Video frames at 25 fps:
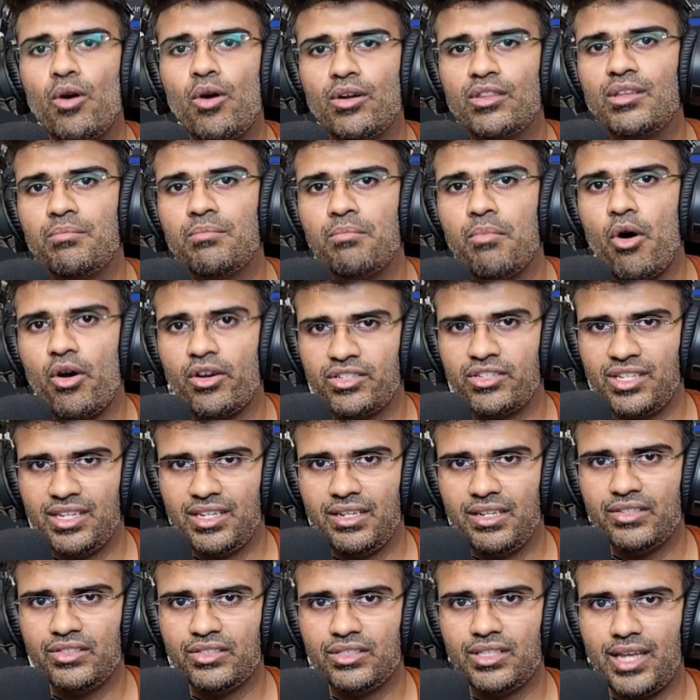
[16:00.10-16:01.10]
the
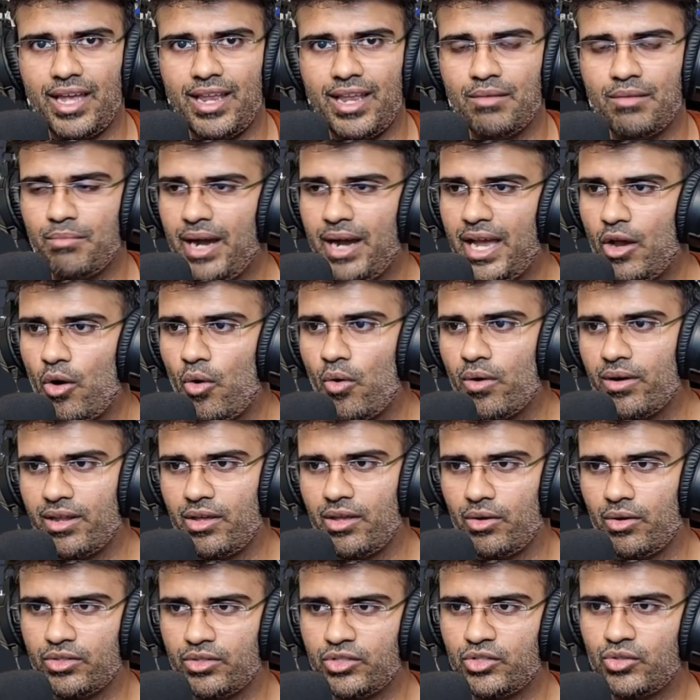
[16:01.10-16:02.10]
boxiness in my
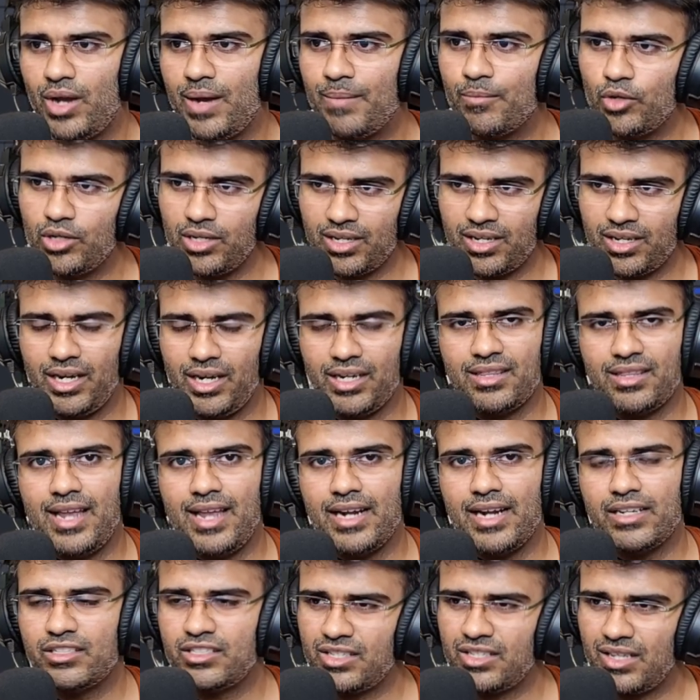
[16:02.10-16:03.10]
audio. So I'm going to cut
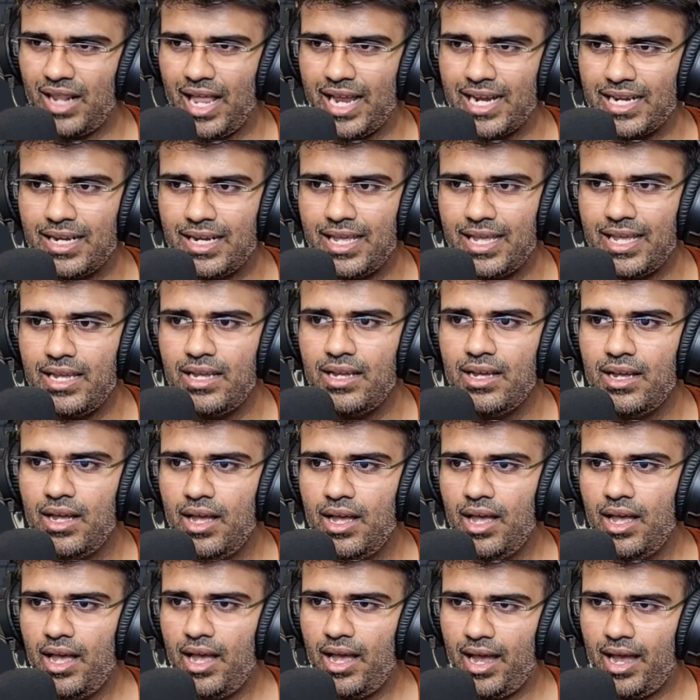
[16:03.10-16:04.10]
that slightly,
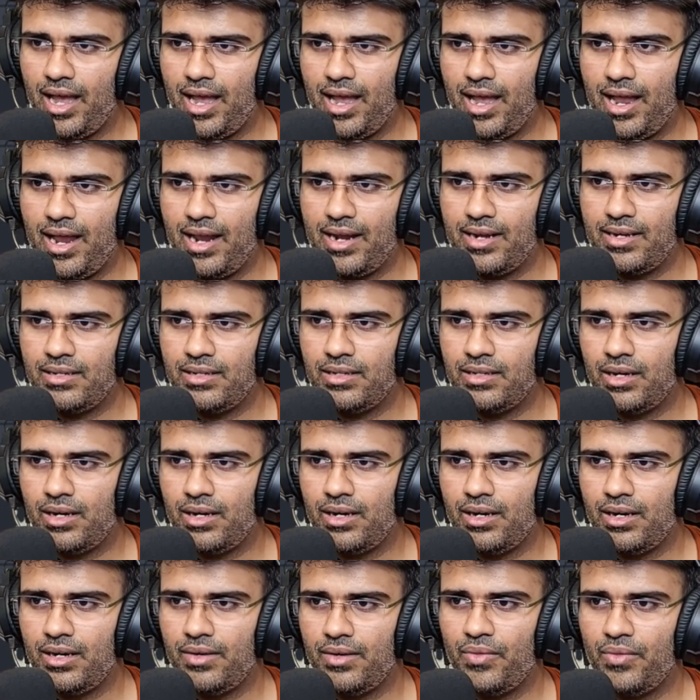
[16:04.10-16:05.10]
and
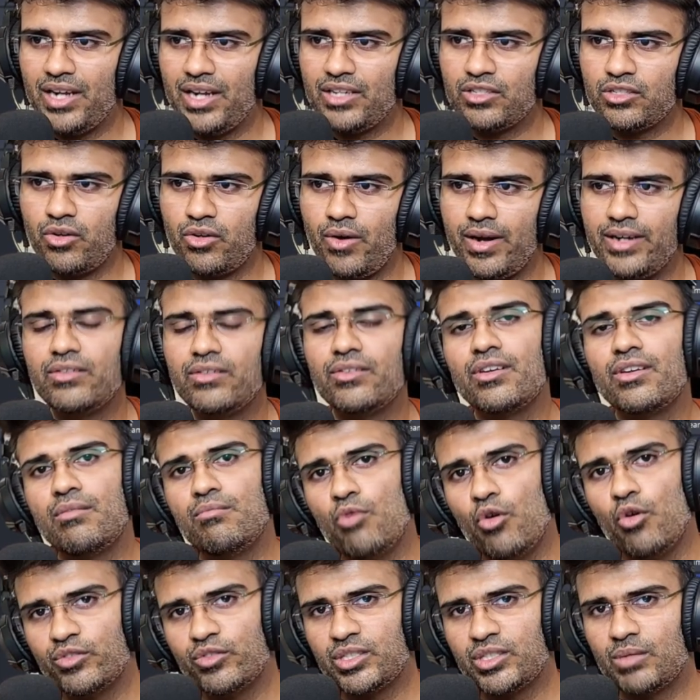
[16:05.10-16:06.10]
that's going to
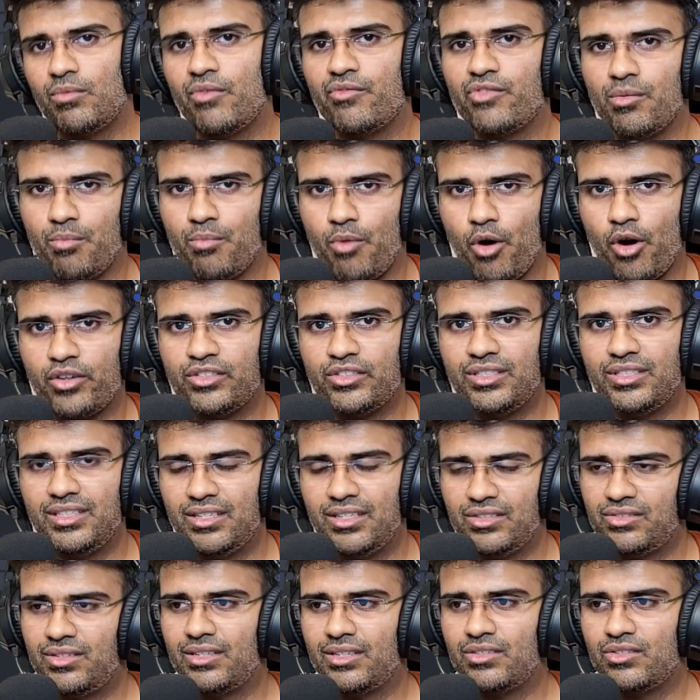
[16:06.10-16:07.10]
remove some of the
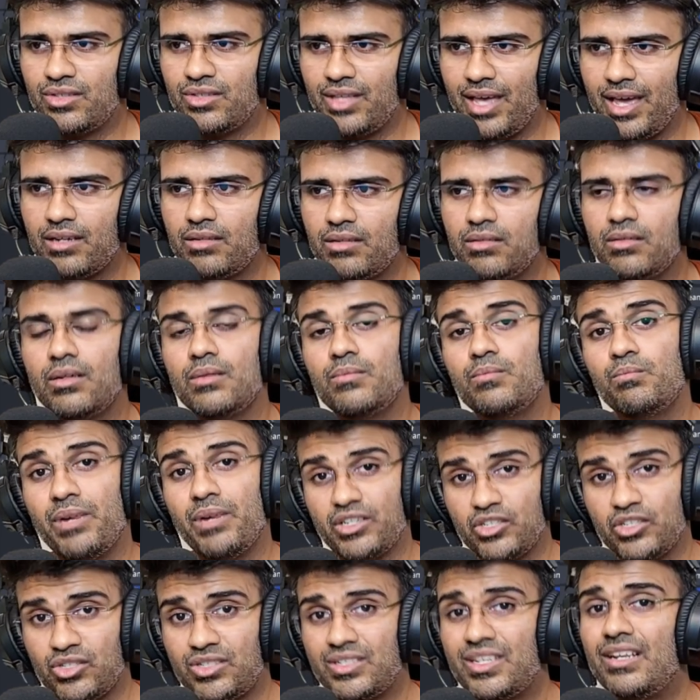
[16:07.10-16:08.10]
boxiness that's there,
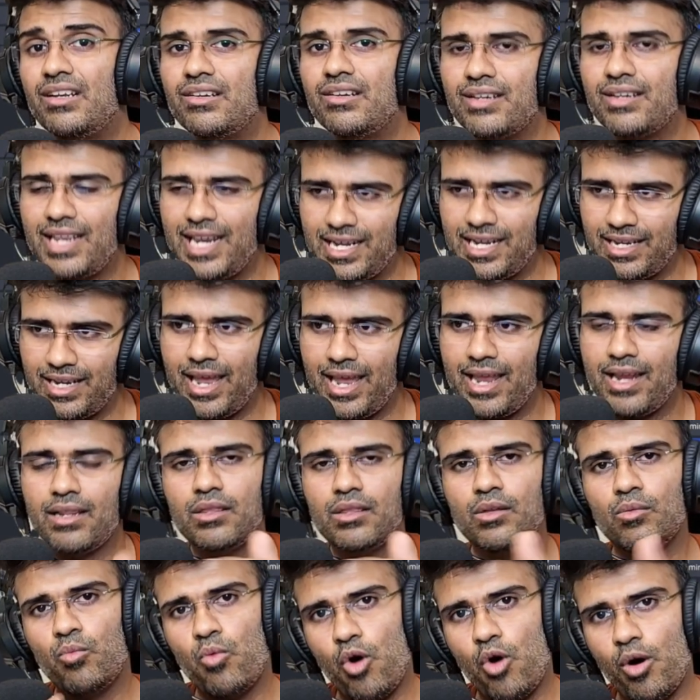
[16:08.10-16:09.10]
but still retain
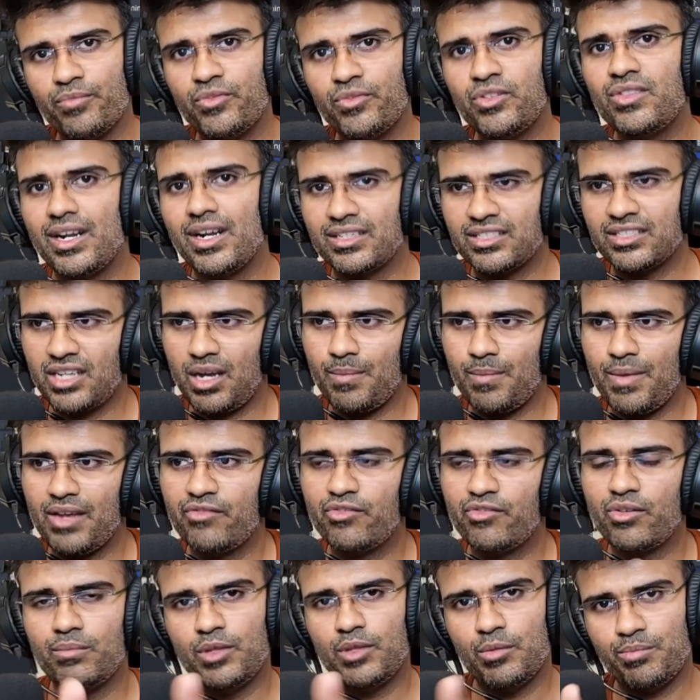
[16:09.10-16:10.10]
the warmth that's coming
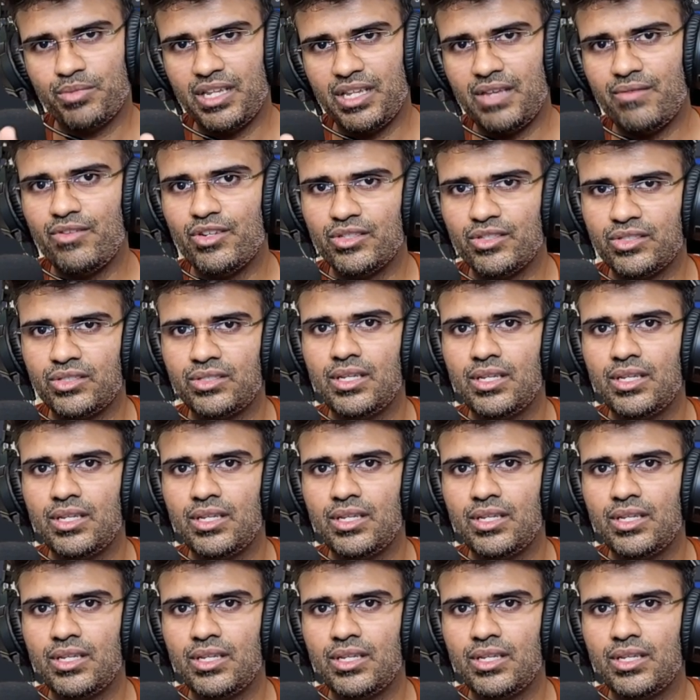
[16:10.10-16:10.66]
from the previous,